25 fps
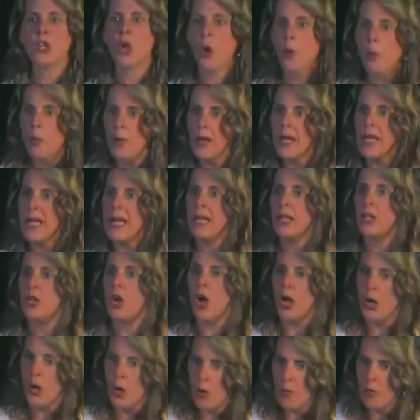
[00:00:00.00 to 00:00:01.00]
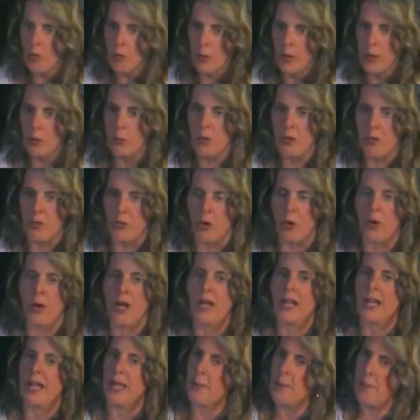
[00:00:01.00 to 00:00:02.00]
nobody had gone over it with her in
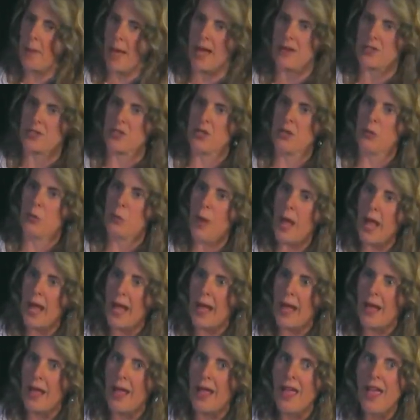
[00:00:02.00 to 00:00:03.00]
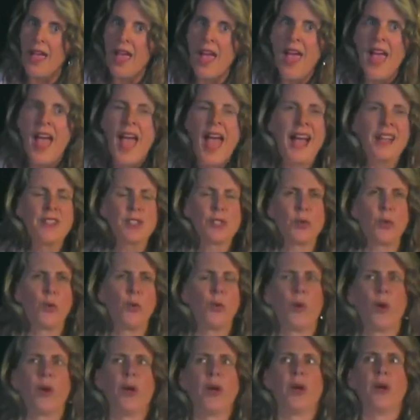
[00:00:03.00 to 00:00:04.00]
a compassionate way. And
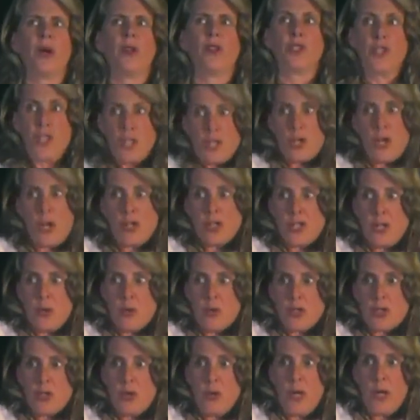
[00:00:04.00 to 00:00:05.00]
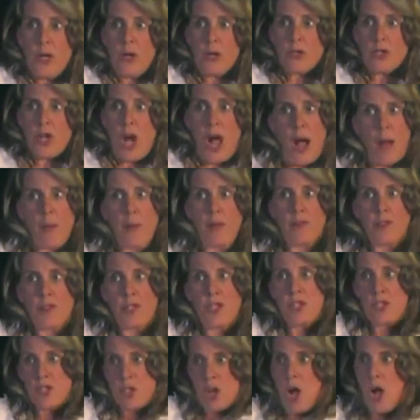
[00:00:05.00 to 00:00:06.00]
so she thought she was doing her job. If
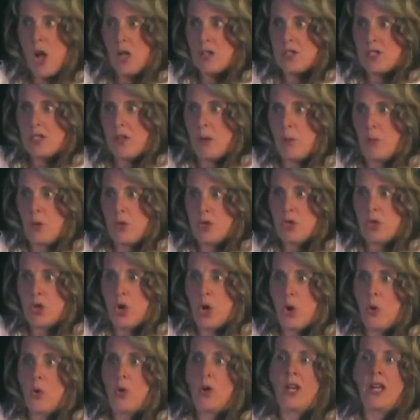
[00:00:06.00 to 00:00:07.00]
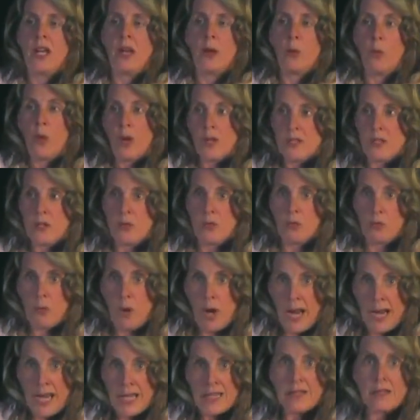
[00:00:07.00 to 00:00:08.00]
she saw someone's code and it wasn't
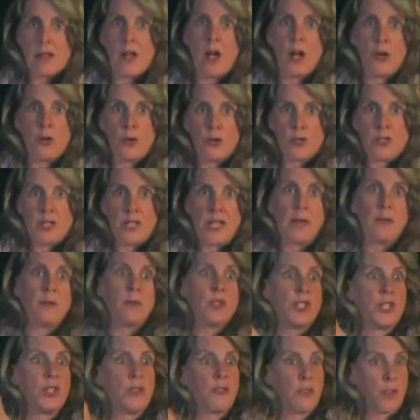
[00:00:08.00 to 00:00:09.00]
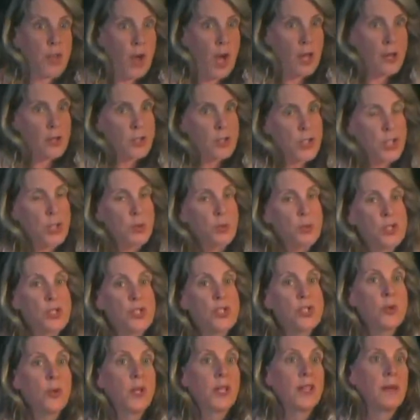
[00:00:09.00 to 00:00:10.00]
right on her team, she thought she was
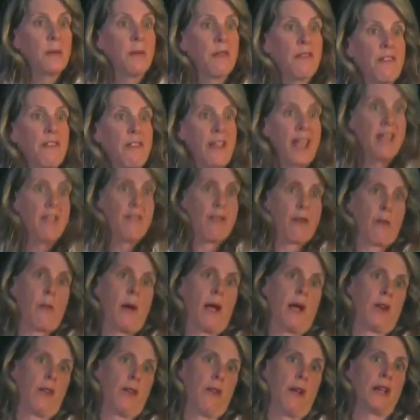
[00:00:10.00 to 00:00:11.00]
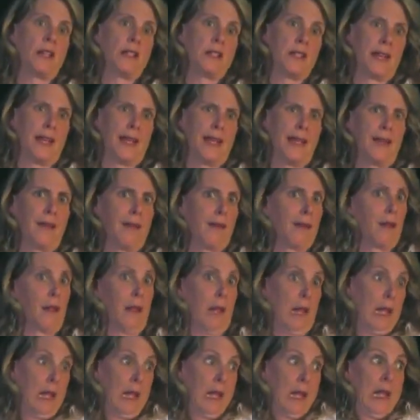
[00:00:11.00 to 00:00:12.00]
doing them a favor by correcting it.
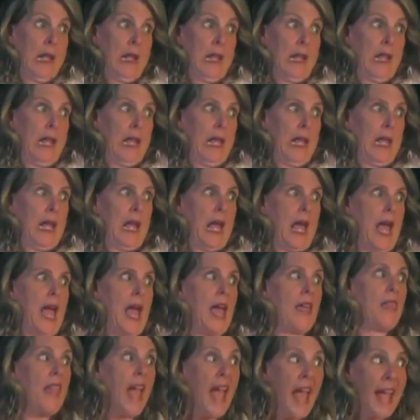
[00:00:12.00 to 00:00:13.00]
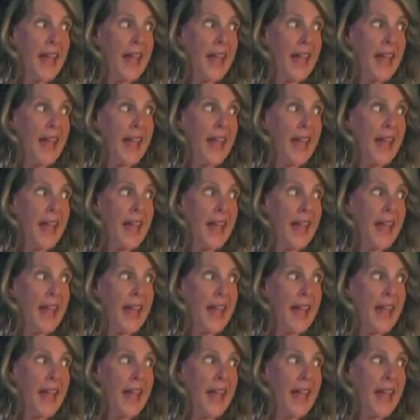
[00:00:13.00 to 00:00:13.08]
And